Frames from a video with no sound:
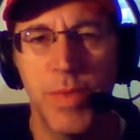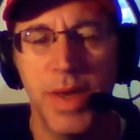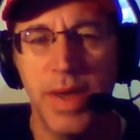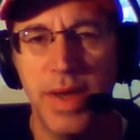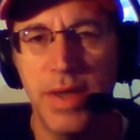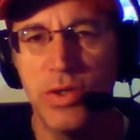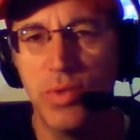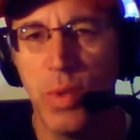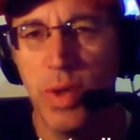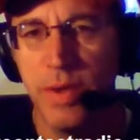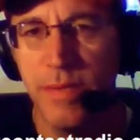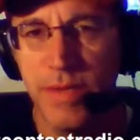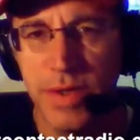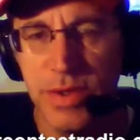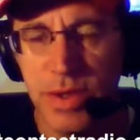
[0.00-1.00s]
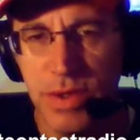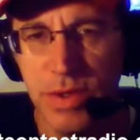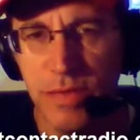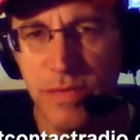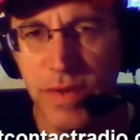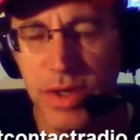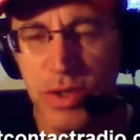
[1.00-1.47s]
Each one of these
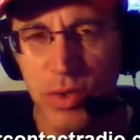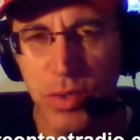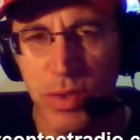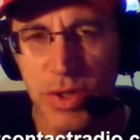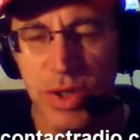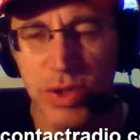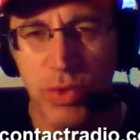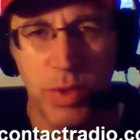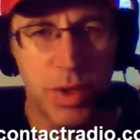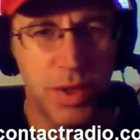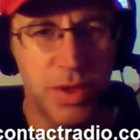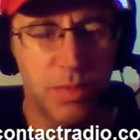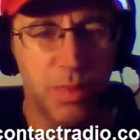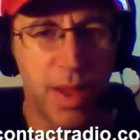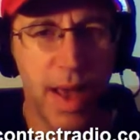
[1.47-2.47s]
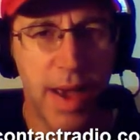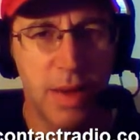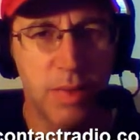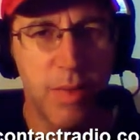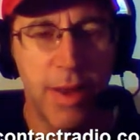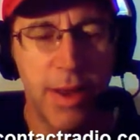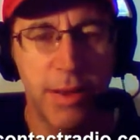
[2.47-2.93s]
individuals, each one of these black
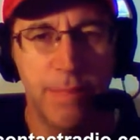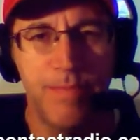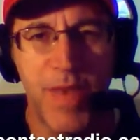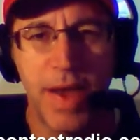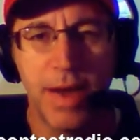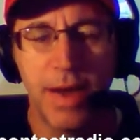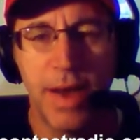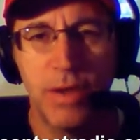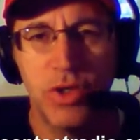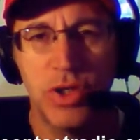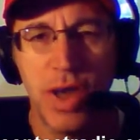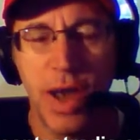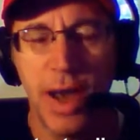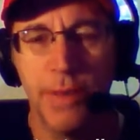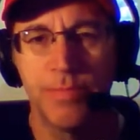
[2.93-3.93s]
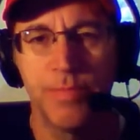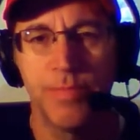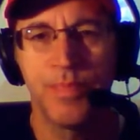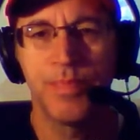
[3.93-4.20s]
men that got shot